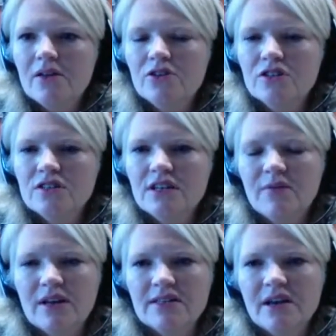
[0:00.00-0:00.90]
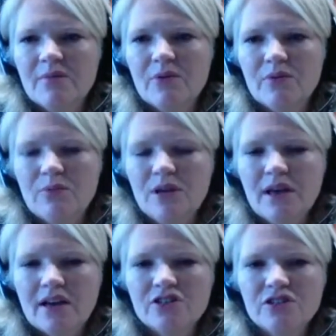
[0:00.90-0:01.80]
just to give an example, we
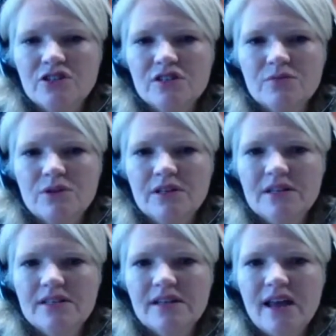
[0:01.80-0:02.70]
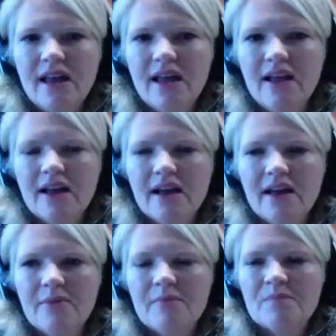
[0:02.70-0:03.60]
actually just released a,
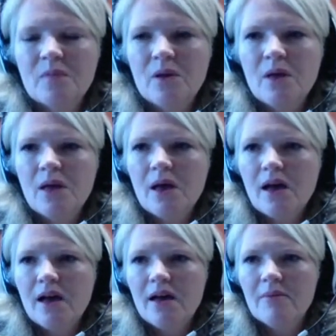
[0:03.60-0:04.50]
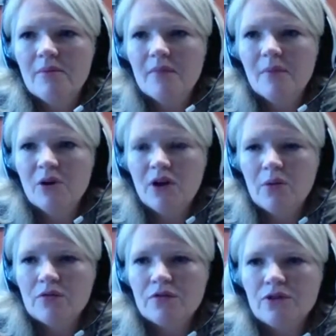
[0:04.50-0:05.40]
um, um, a mental
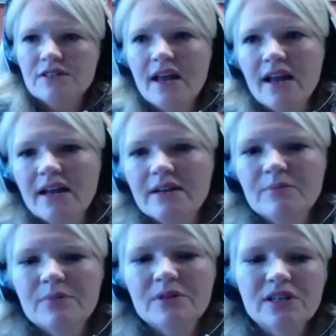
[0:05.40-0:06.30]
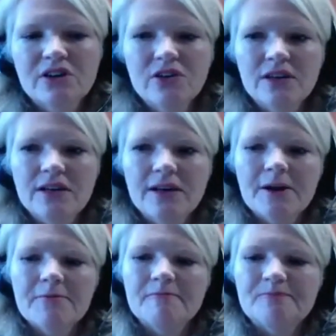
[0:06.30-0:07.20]
health first aid, particularly
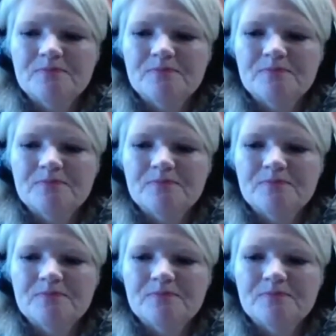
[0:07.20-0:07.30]
um,